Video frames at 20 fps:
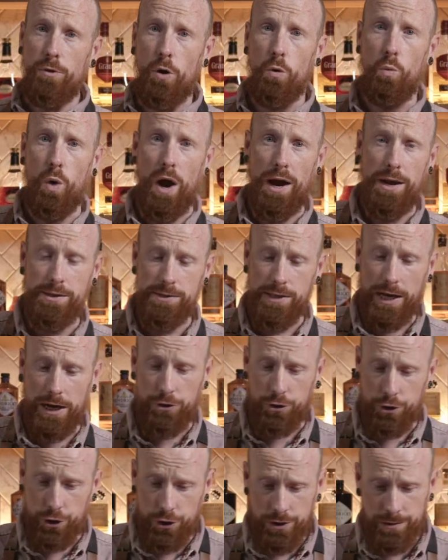why is
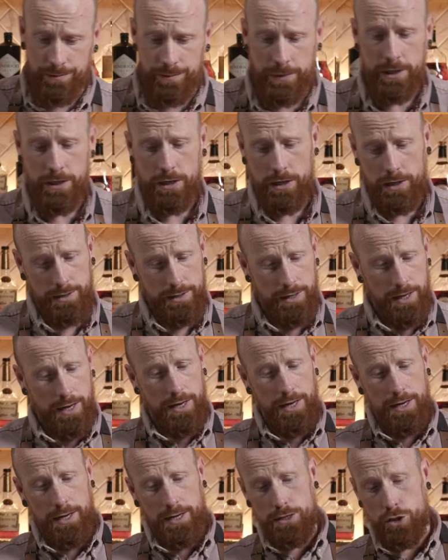that good?
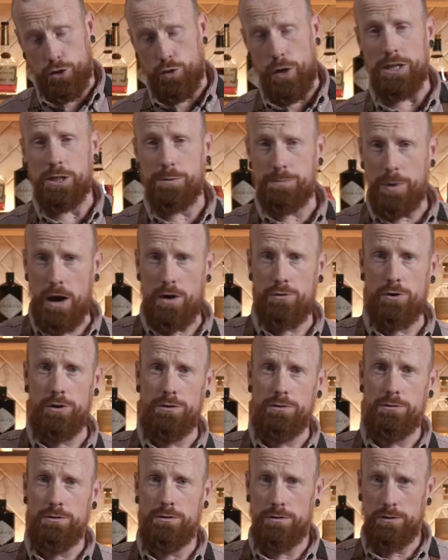
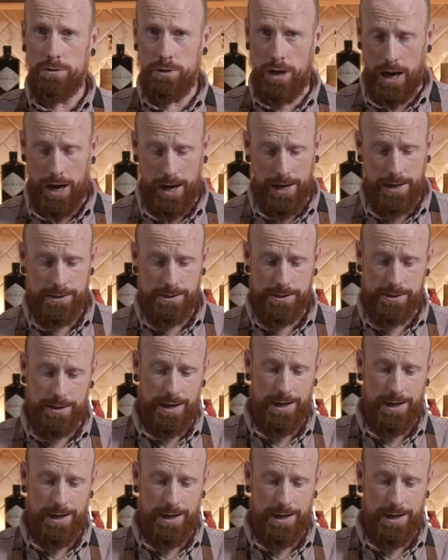Transparent ice